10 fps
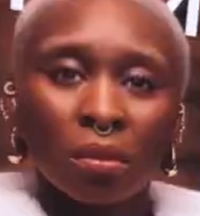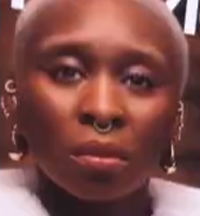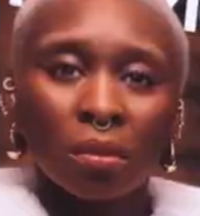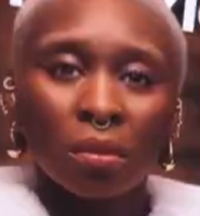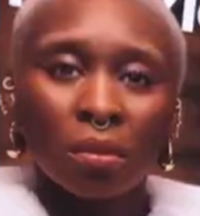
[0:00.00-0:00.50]

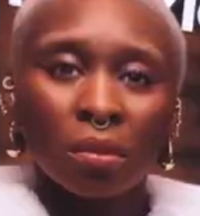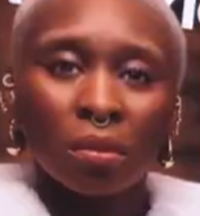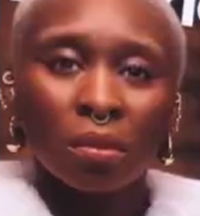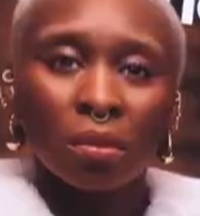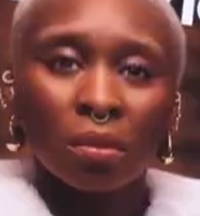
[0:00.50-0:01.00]

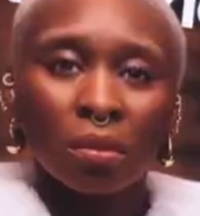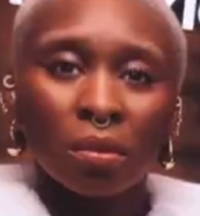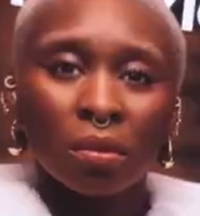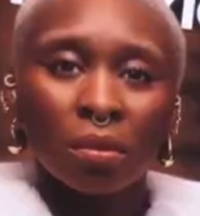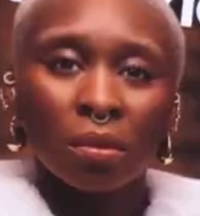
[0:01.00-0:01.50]

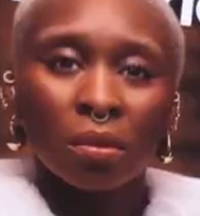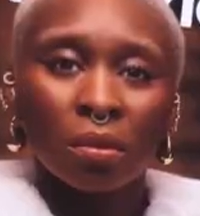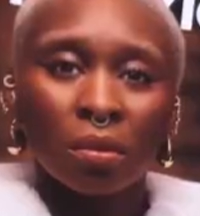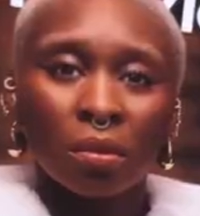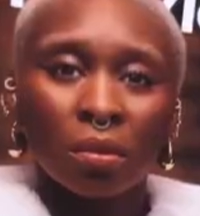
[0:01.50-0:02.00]

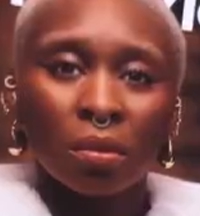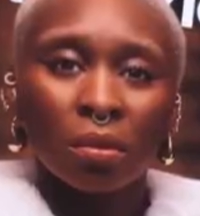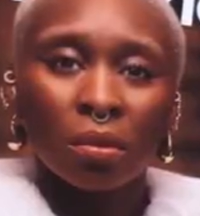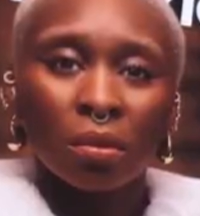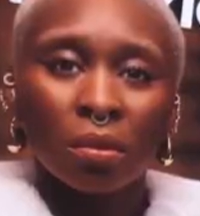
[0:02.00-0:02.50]

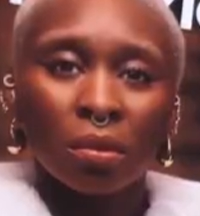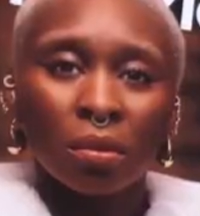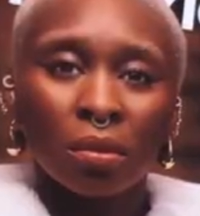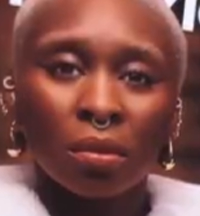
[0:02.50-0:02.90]
(silent)